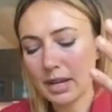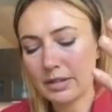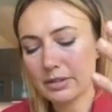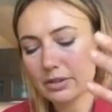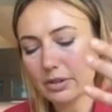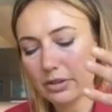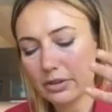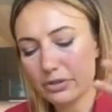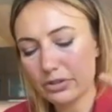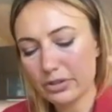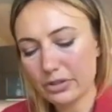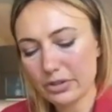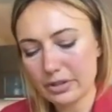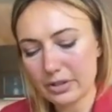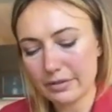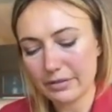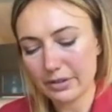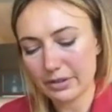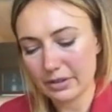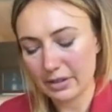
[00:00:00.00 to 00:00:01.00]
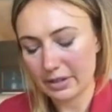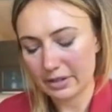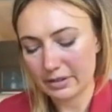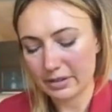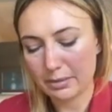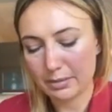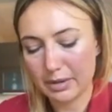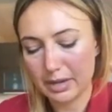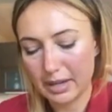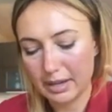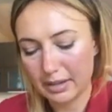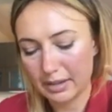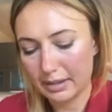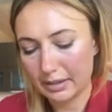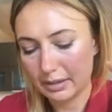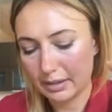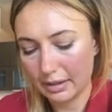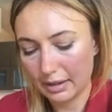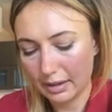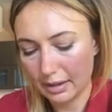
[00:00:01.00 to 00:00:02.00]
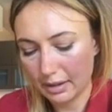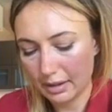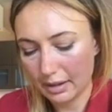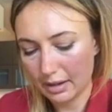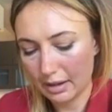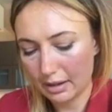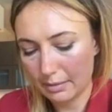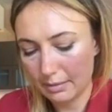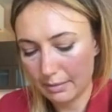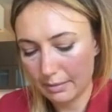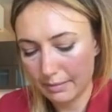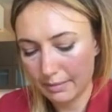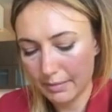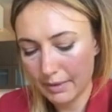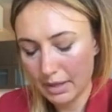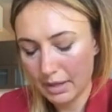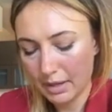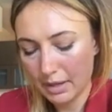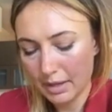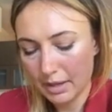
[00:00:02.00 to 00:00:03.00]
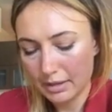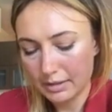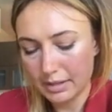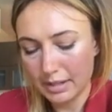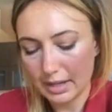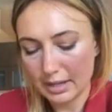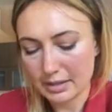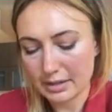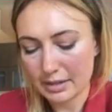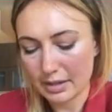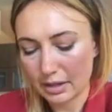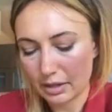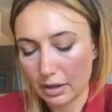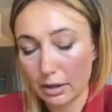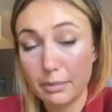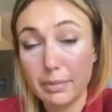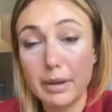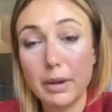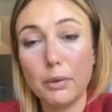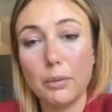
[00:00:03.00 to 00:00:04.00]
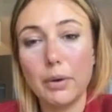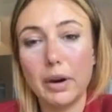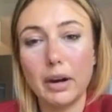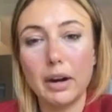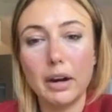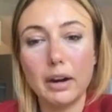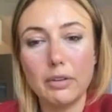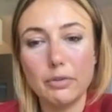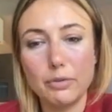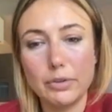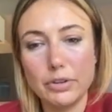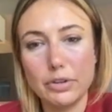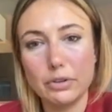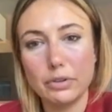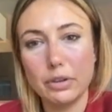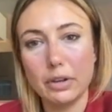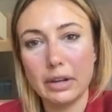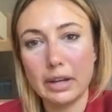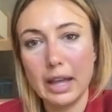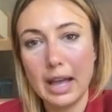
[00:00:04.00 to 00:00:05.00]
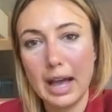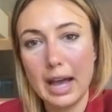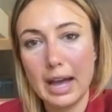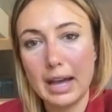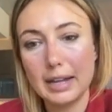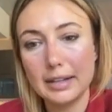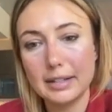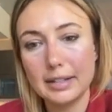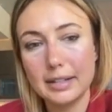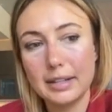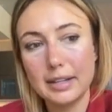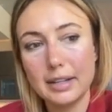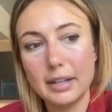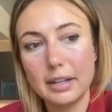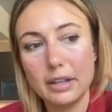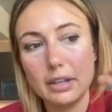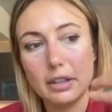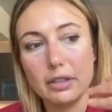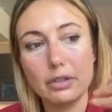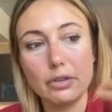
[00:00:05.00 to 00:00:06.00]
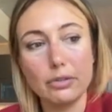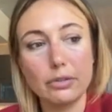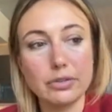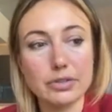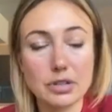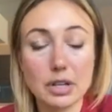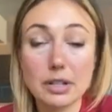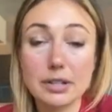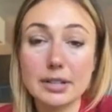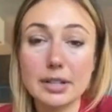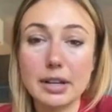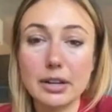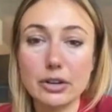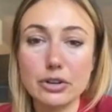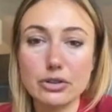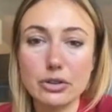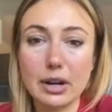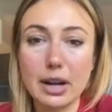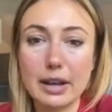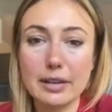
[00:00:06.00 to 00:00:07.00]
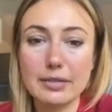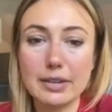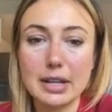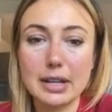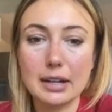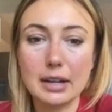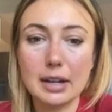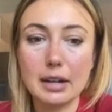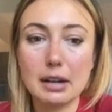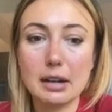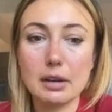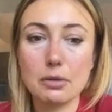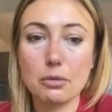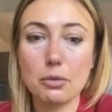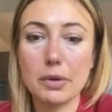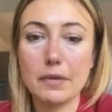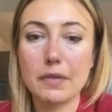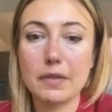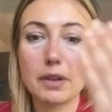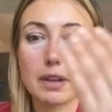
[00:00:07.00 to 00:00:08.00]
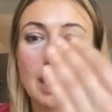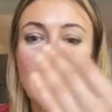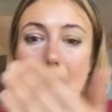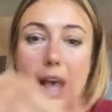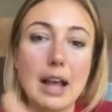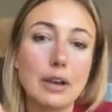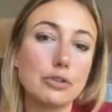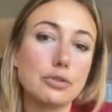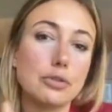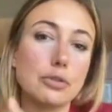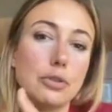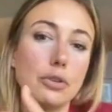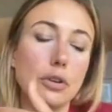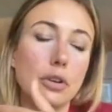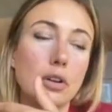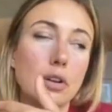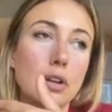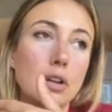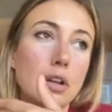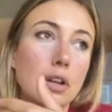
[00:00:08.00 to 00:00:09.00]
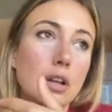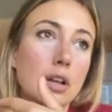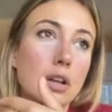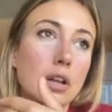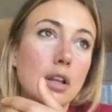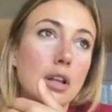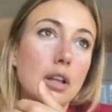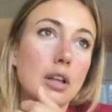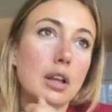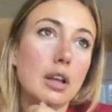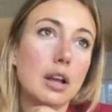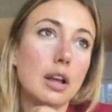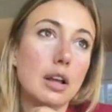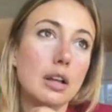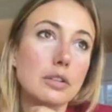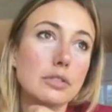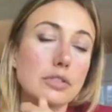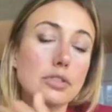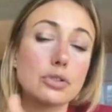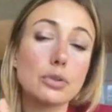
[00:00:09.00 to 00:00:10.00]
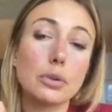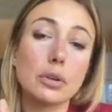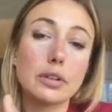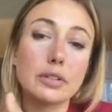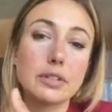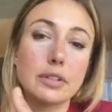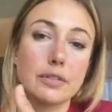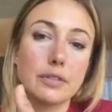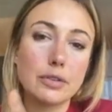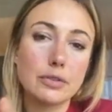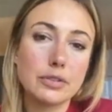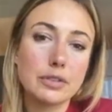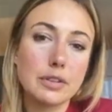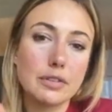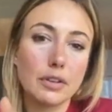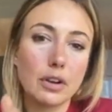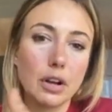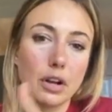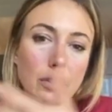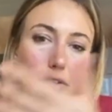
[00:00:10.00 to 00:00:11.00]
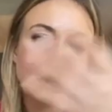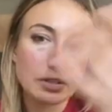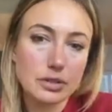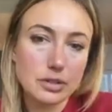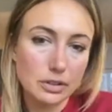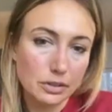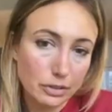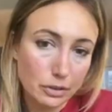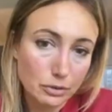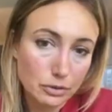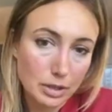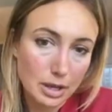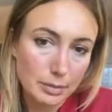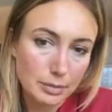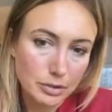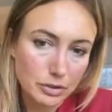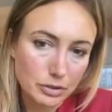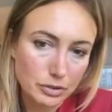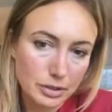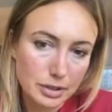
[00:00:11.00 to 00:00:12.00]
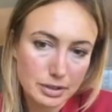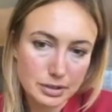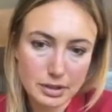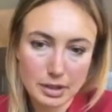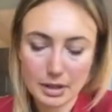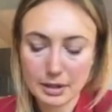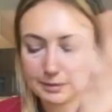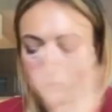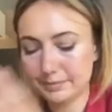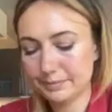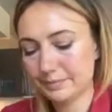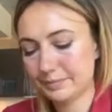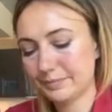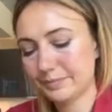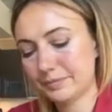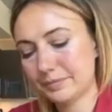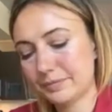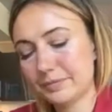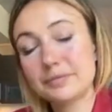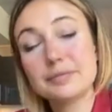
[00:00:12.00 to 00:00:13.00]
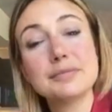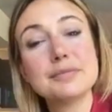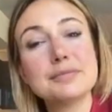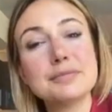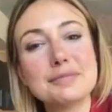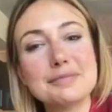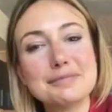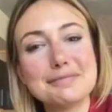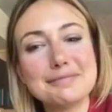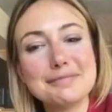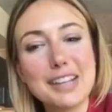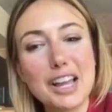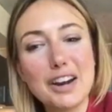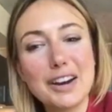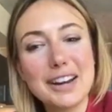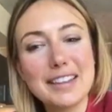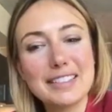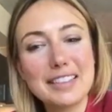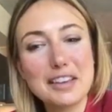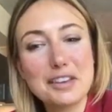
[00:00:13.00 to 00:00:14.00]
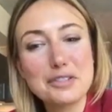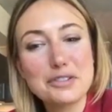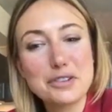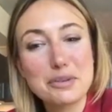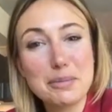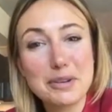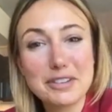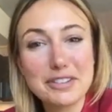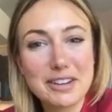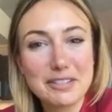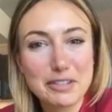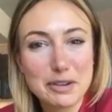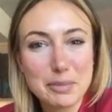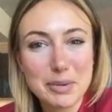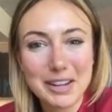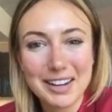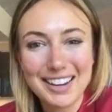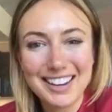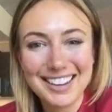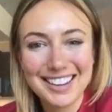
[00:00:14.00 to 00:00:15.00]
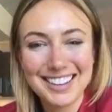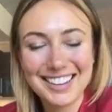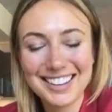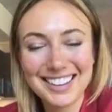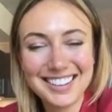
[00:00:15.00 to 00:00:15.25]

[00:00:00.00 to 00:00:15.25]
So there's just different things to consider or be aware of when you look at the results that you're driving and what the actual source of those difficulties or those opportunities are. All right, thank you so much, everybody.